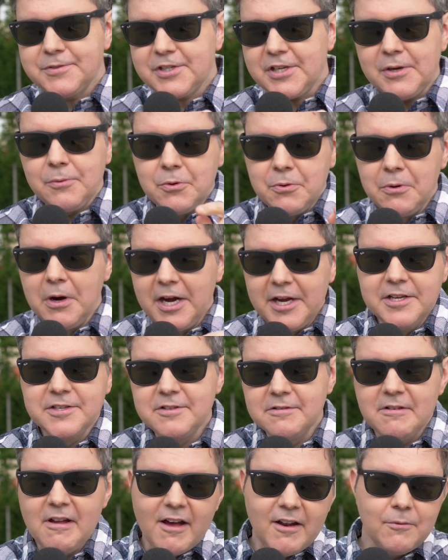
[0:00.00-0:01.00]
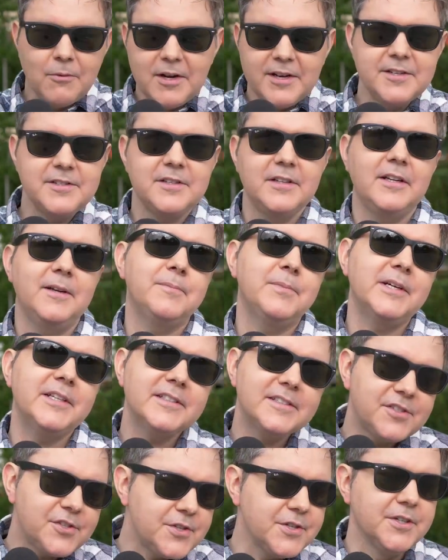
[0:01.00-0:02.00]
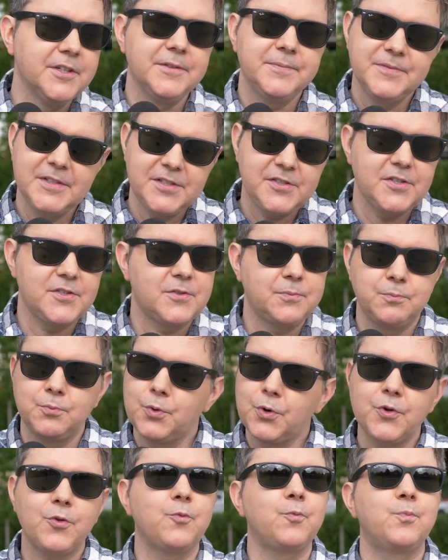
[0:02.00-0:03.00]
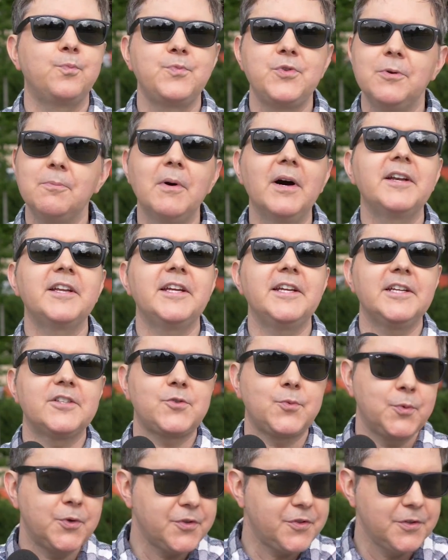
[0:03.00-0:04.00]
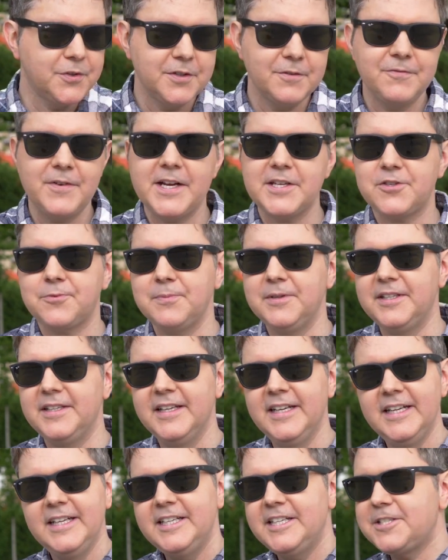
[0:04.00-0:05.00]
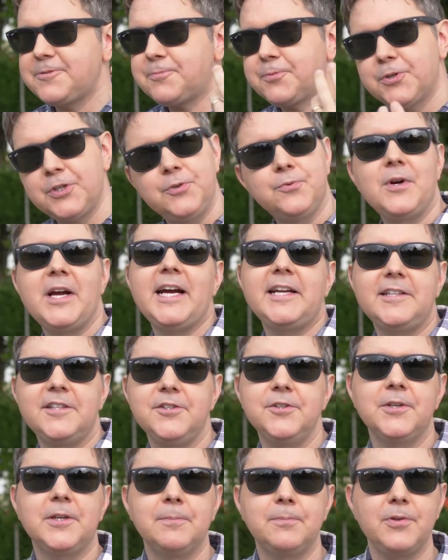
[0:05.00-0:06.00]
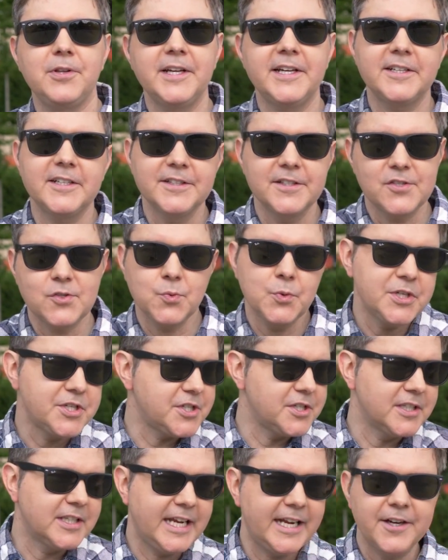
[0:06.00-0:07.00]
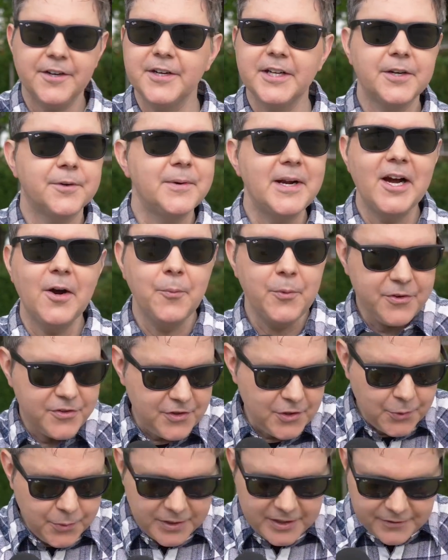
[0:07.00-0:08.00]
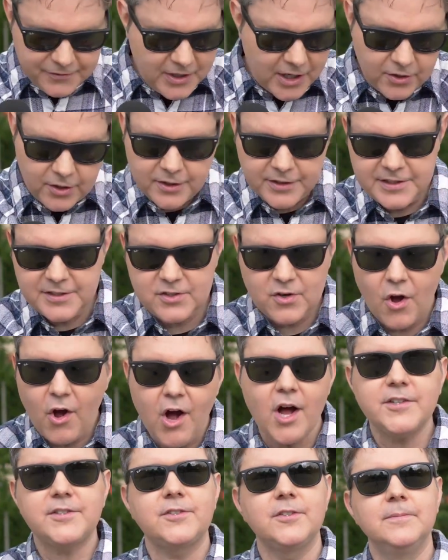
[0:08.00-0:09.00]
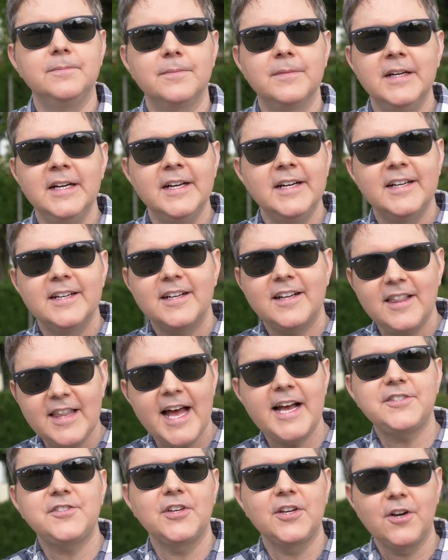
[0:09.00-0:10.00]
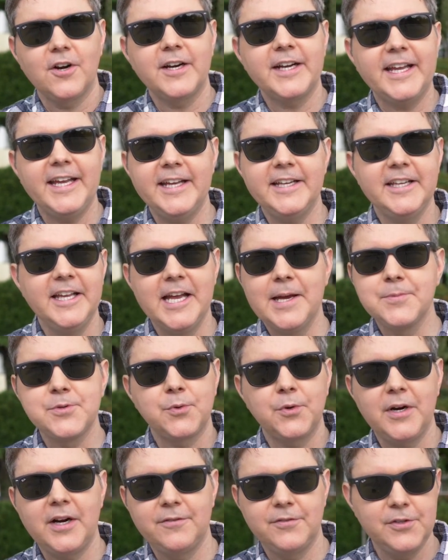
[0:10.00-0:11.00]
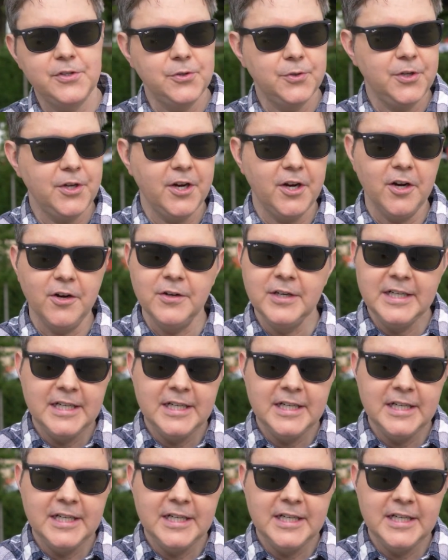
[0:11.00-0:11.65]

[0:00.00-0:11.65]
say, well, why isn't that and why isn't that? But still, this is worth your money. It's worth your investment. It's pretty rad that you can play it on the Switch and carry it around with you. And you've got all these awesome classic arcade games wherever you go.